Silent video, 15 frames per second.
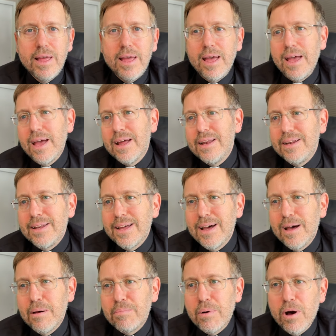and
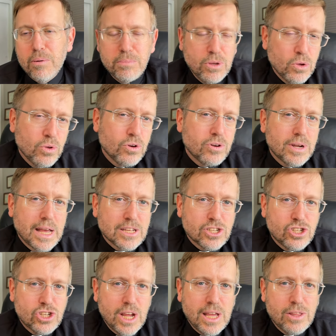Paul Mueller,
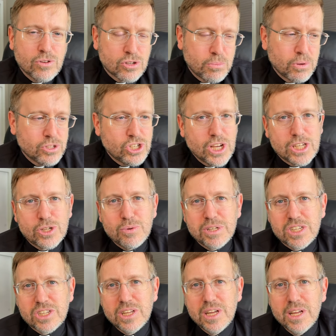SJ, those are both
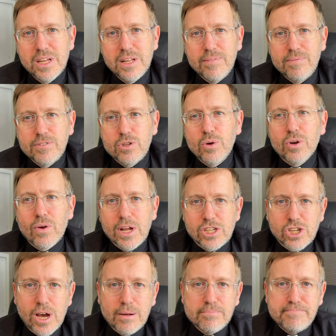Jesuits, do a great
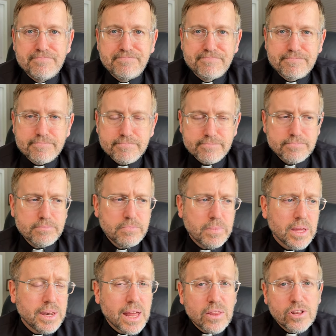job.
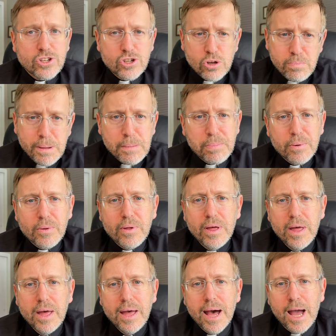Now, the two people
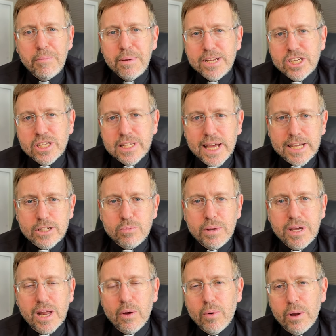I mentioned last
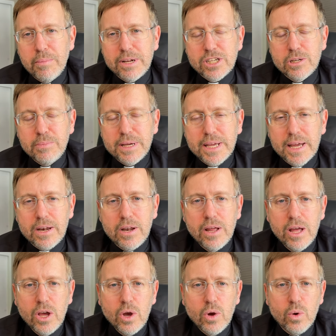week, and I want to mention them again,
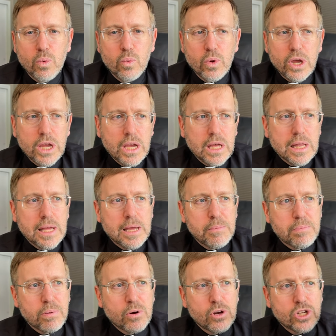who really
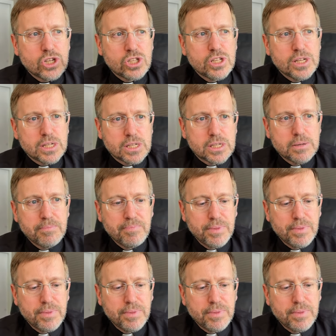push this